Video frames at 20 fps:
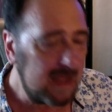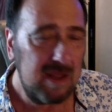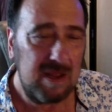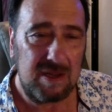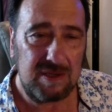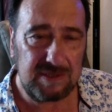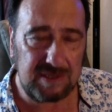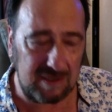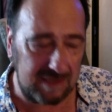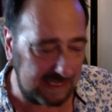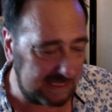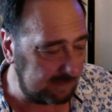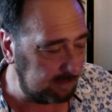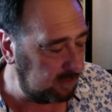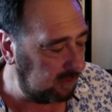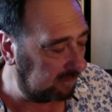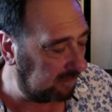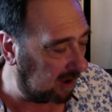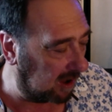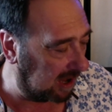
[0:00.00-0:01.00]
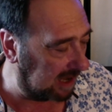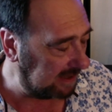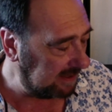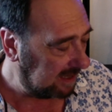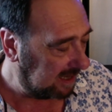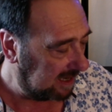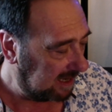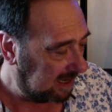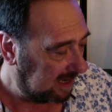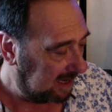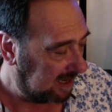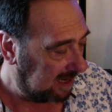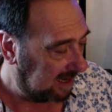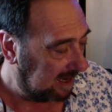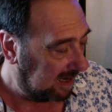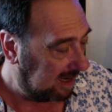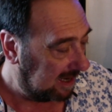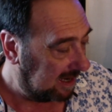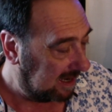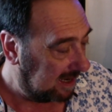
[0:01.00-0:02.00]
So let's move on.
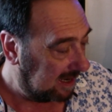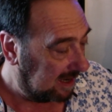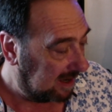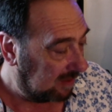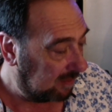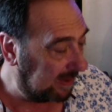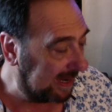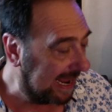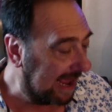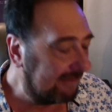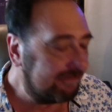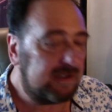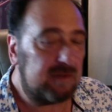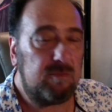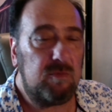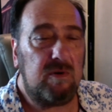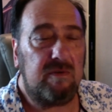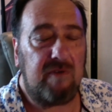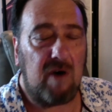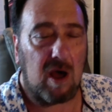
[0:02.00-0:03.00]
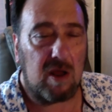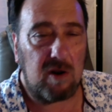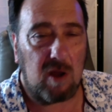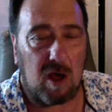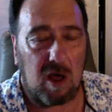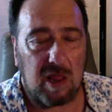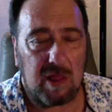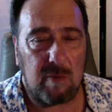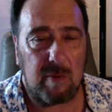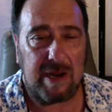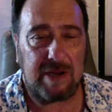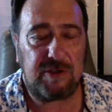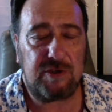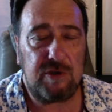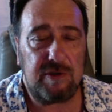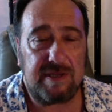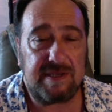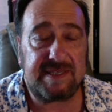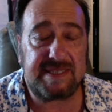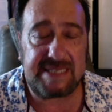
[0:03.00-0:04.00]
We have to move on all the way to
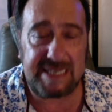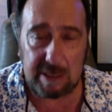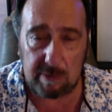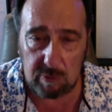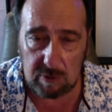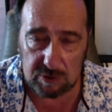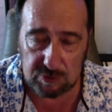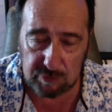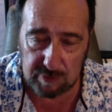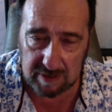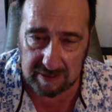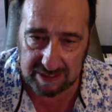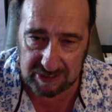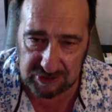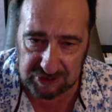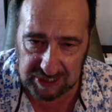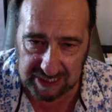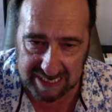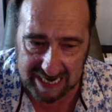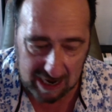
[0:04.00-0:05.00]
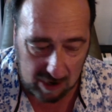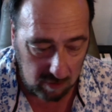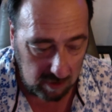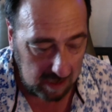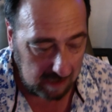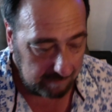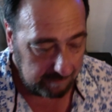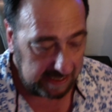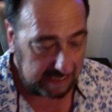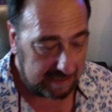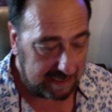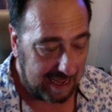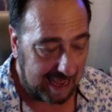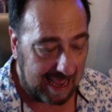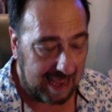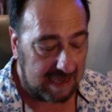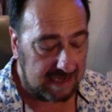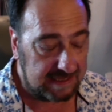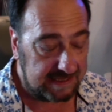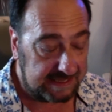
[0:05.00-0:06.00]
the sequel trilogy now,
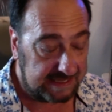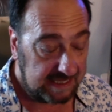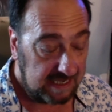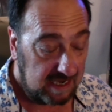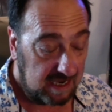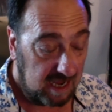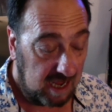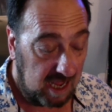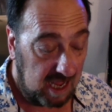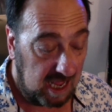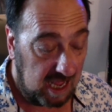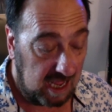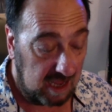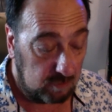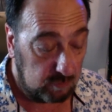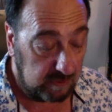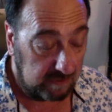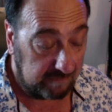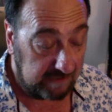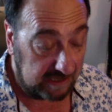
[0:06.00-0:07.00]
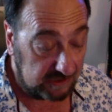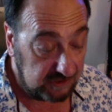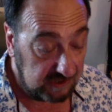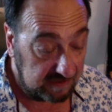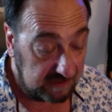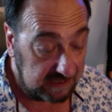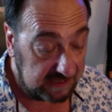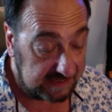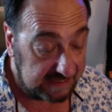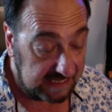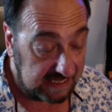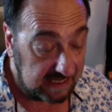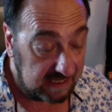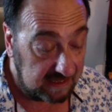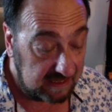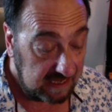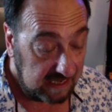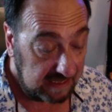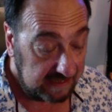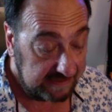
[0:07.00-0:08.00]
because Revenge of the Sith
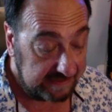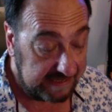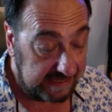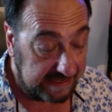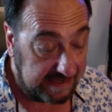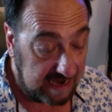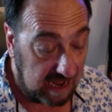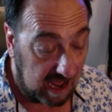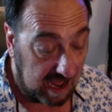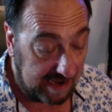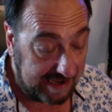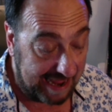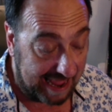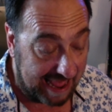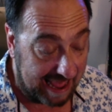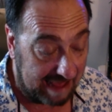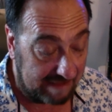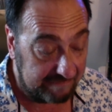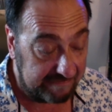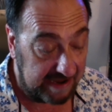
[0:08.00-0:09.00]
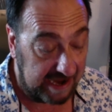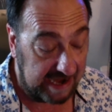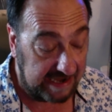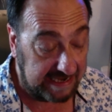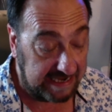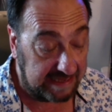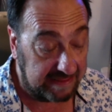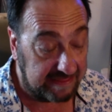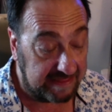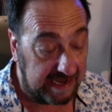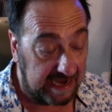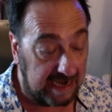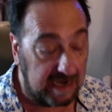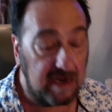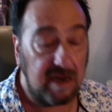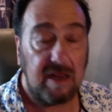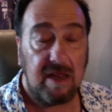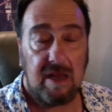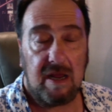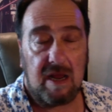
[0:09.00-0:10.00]
did not have
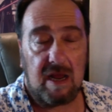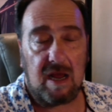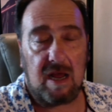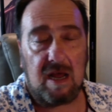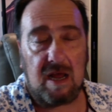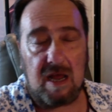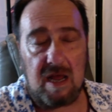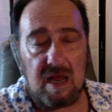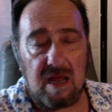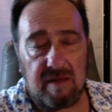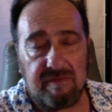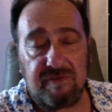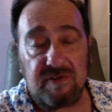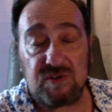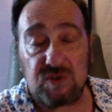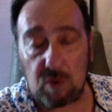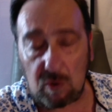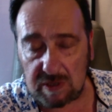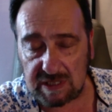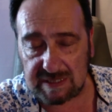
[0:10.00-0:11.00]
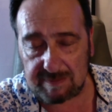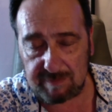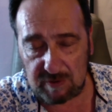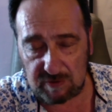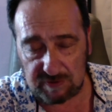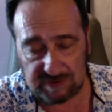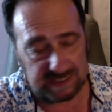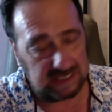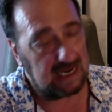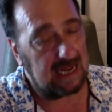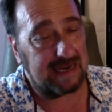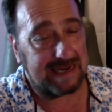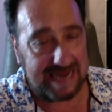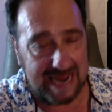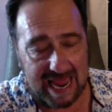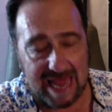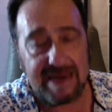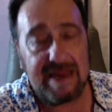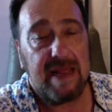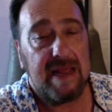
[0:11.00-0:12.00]
anything source music.
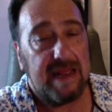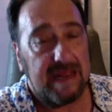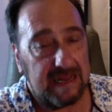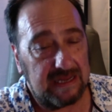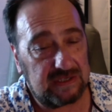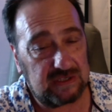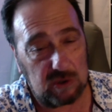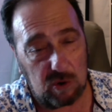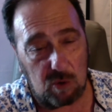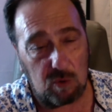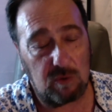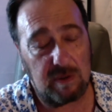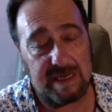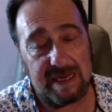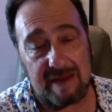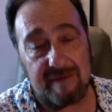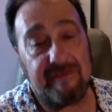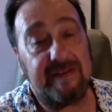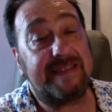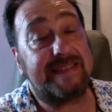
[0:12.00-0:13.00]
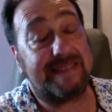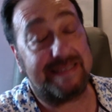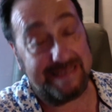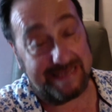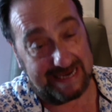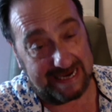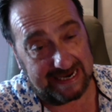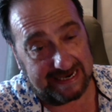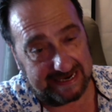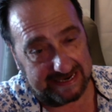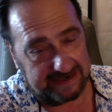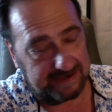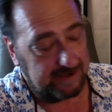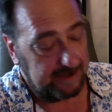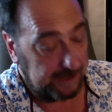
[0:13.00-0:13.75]
Again, it's only if it's needed.